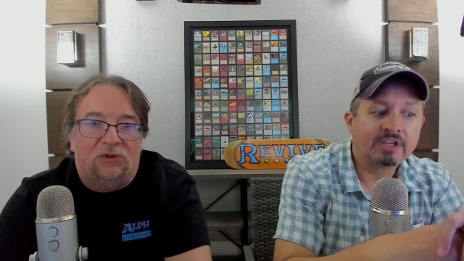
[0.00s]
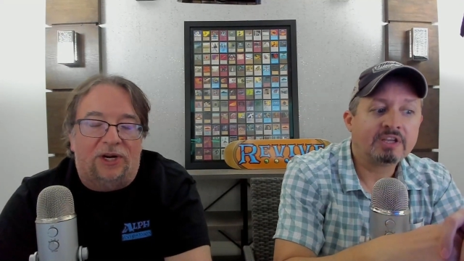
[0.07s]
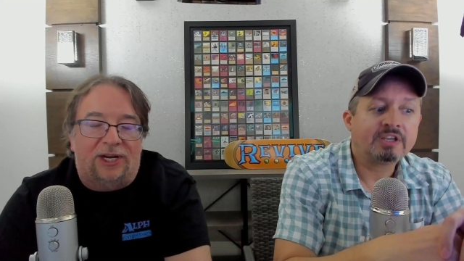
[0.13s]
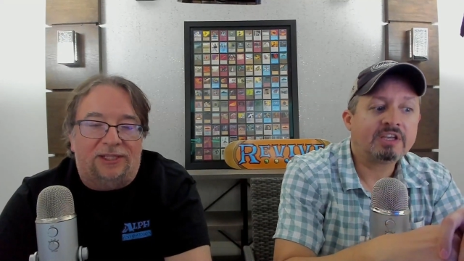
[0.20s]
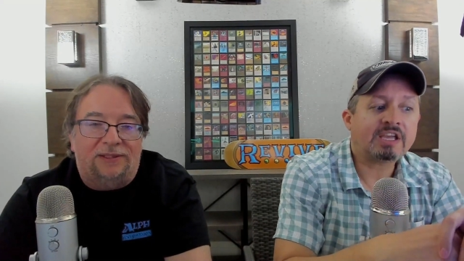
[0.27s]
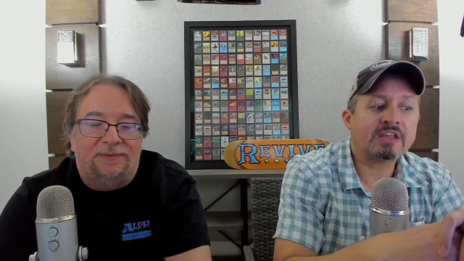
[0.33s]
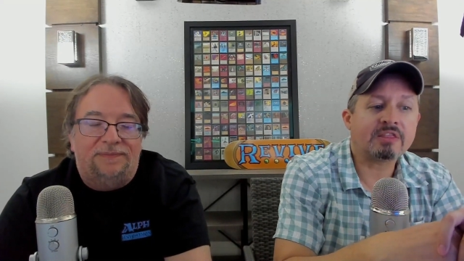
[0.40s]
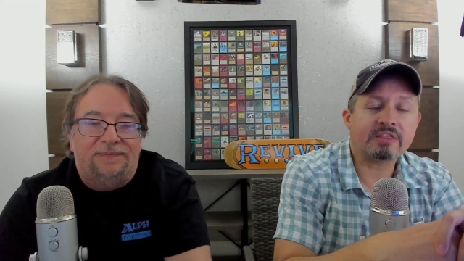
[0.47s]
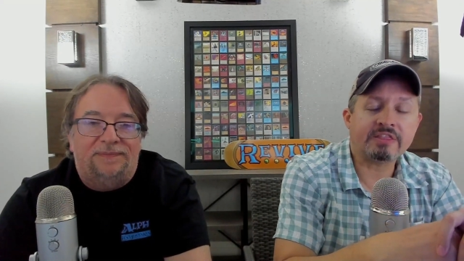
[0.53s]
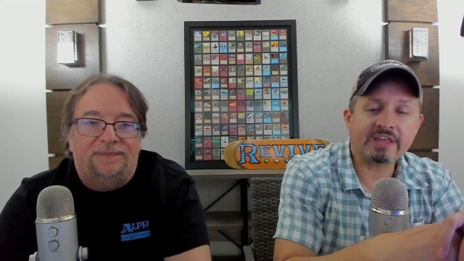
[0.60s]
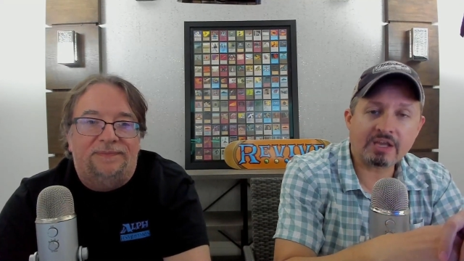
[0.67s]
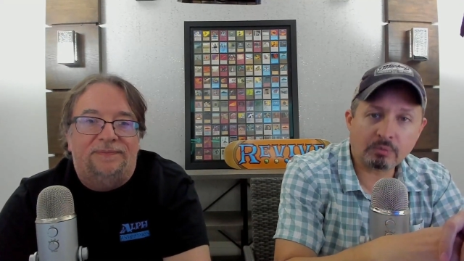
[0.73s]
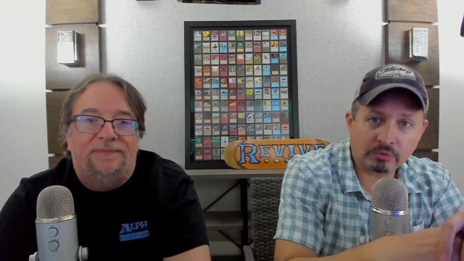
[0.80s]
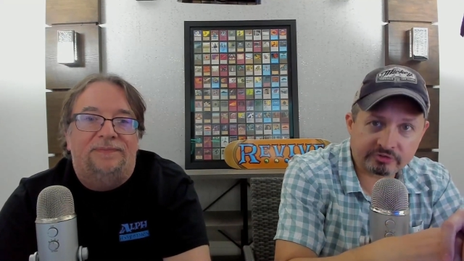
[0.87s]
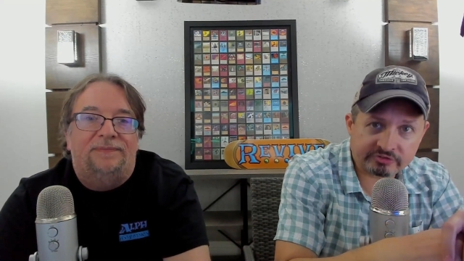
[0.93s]
Speaker 1: Correct. And
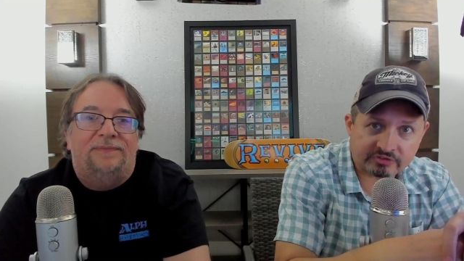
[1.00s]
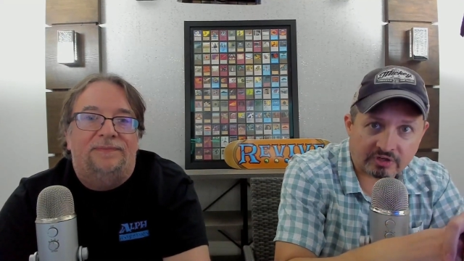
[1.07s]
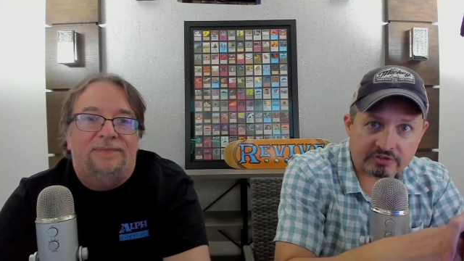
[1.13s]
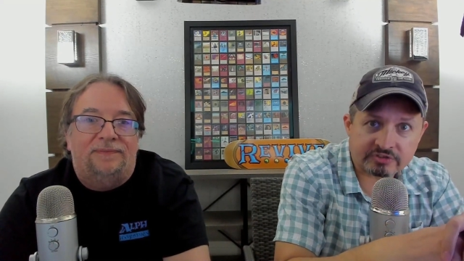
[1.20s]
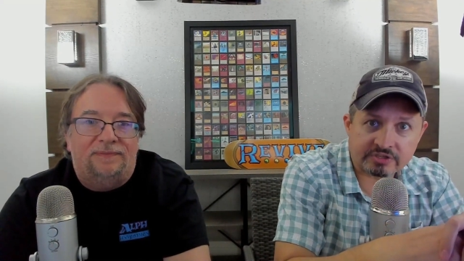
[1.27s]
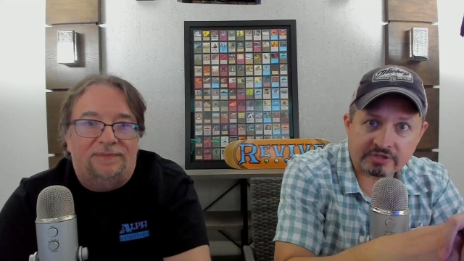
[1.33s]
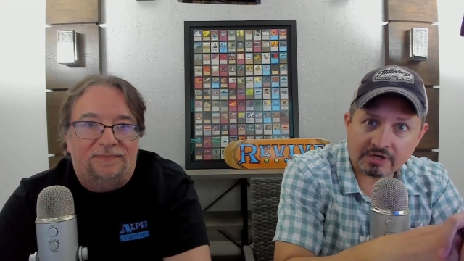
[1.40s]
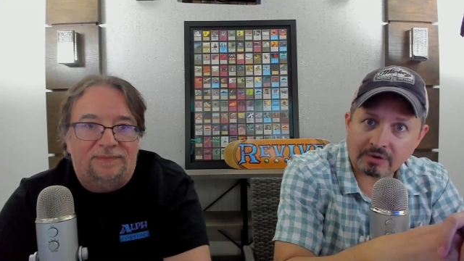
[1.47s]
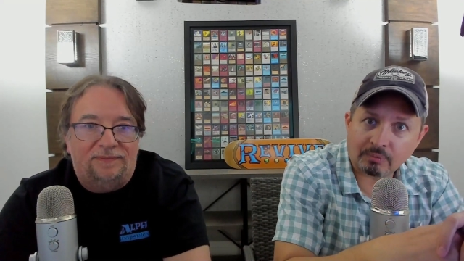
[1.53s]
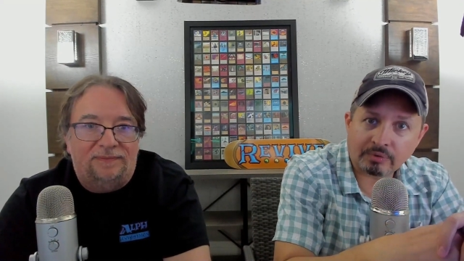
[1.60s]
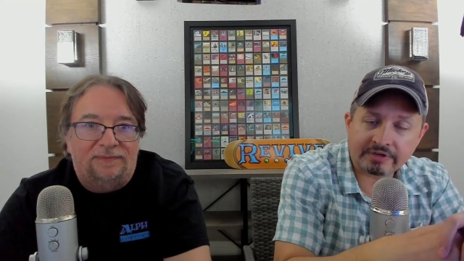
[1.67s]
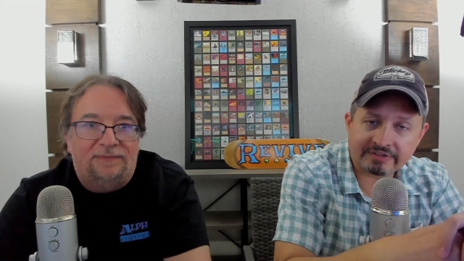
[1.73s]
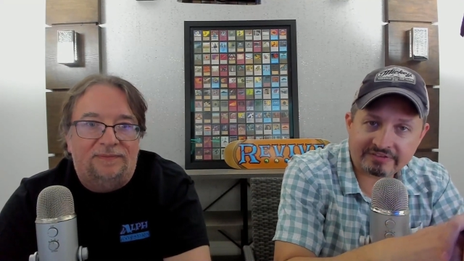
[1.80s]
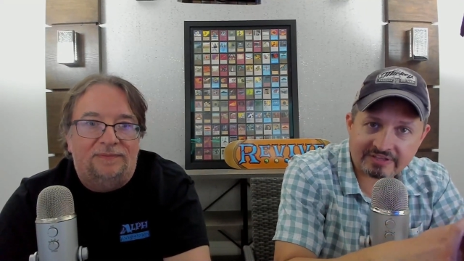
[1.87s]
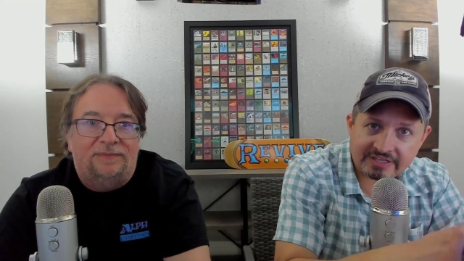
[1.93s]
they will start to not
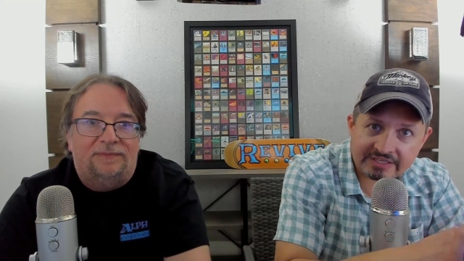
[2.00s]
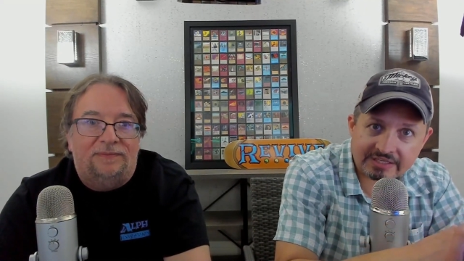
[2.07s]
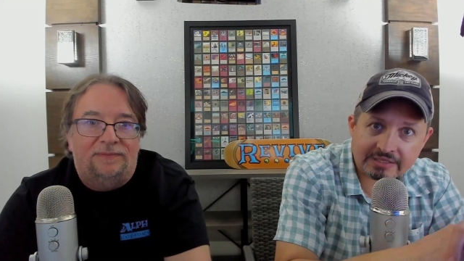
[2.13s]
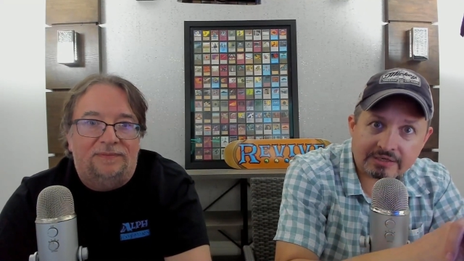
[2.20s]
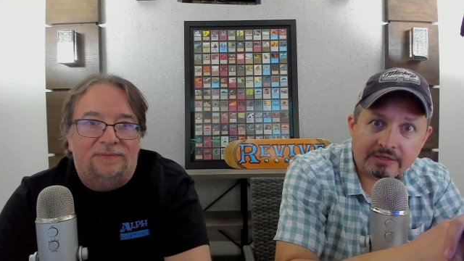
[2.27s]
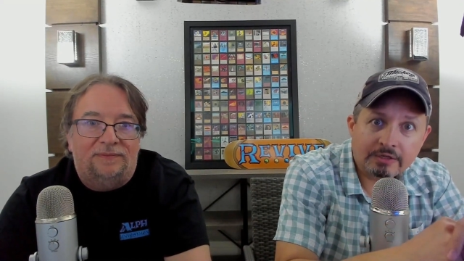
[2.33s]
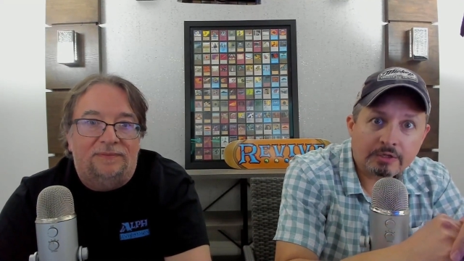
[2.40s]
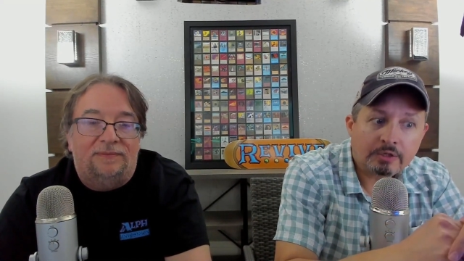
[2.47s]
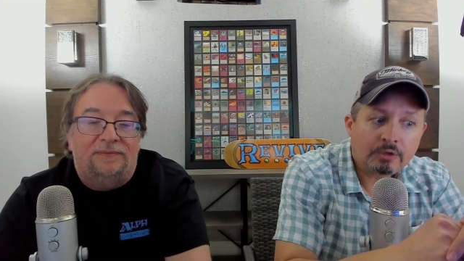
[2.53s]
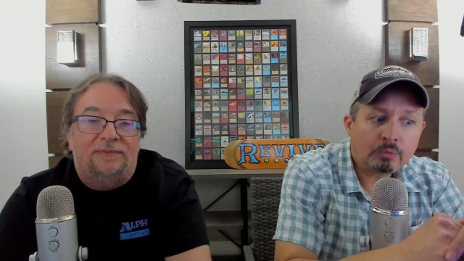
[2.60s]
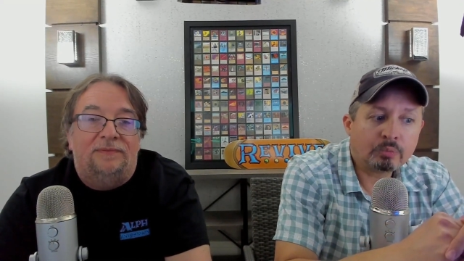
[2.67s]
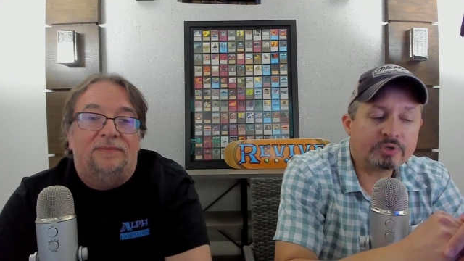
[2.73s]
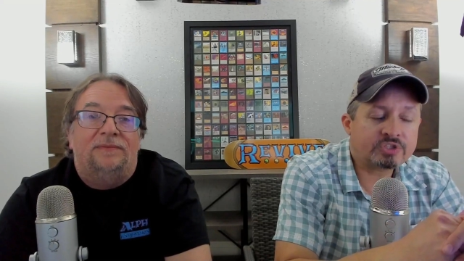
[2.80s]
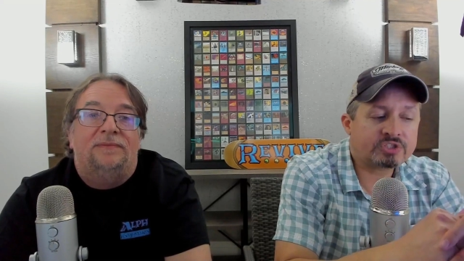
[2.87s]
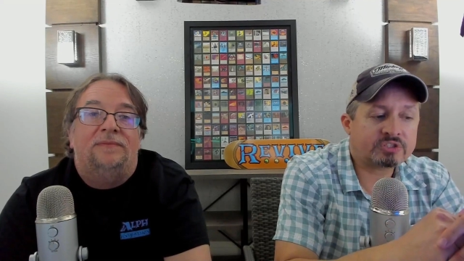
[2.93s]
want to take it,
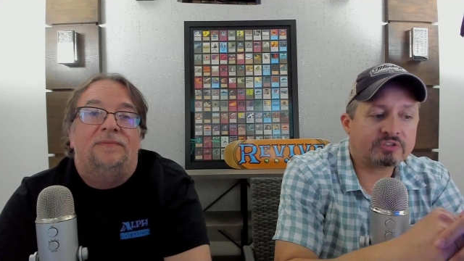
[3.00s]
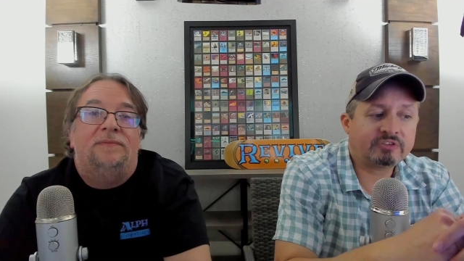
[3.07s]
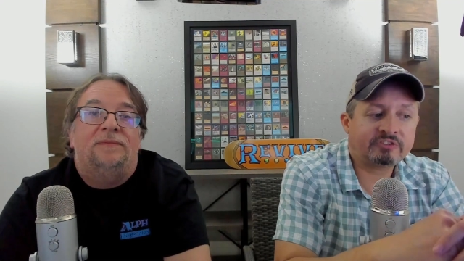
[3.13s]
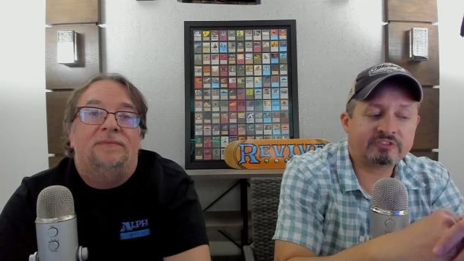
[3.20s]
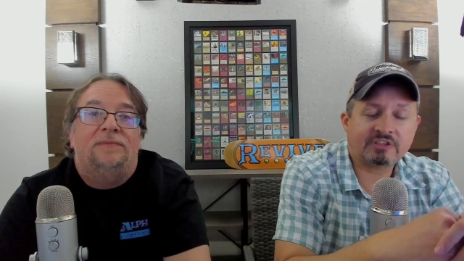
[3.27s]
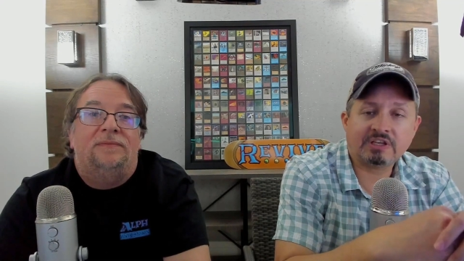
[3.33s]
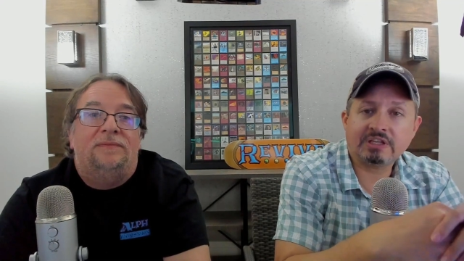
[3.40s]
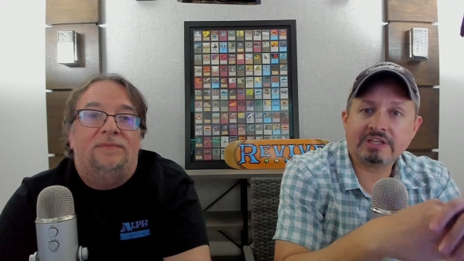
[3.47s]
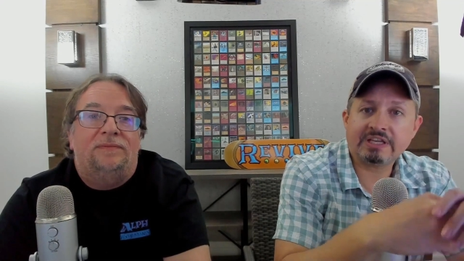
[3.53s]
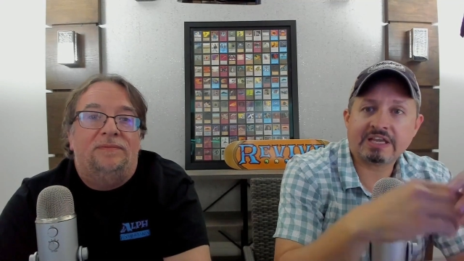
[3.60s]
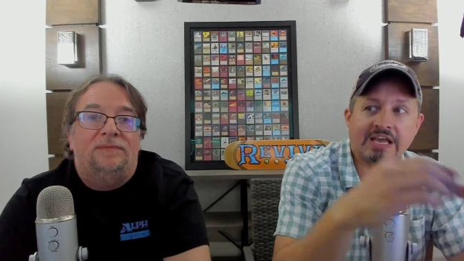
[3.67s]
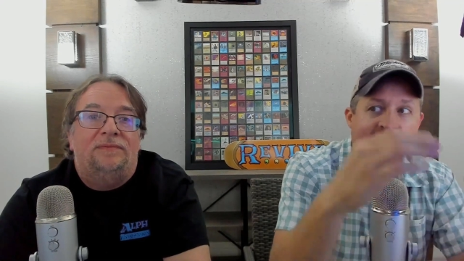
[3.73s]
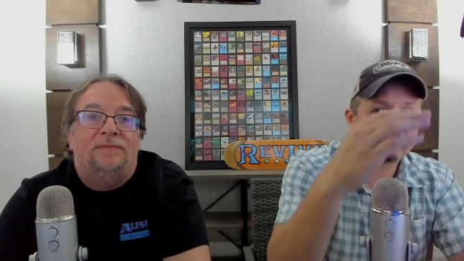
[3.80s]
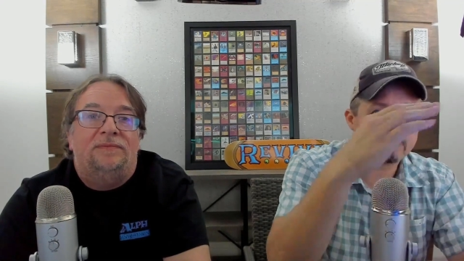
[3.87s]
which suddenly has a